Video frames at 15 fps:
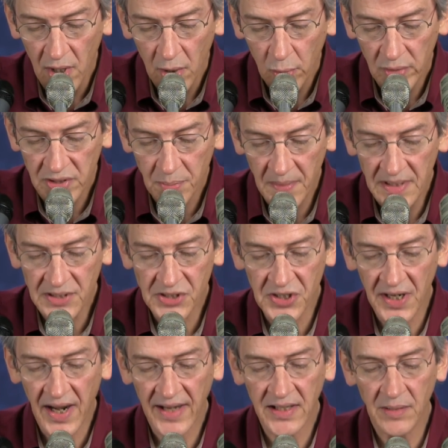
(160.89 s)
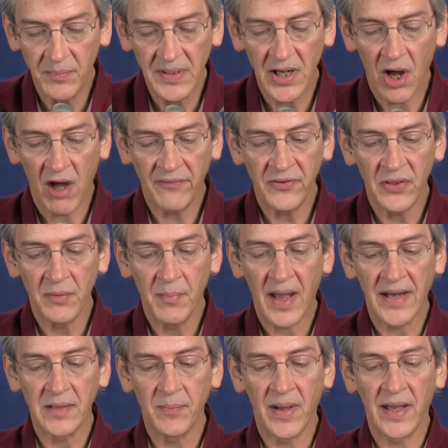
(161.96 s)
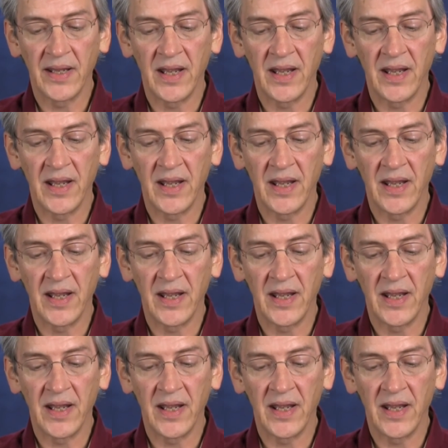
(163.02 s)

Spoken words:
which means that I can be off of the mic by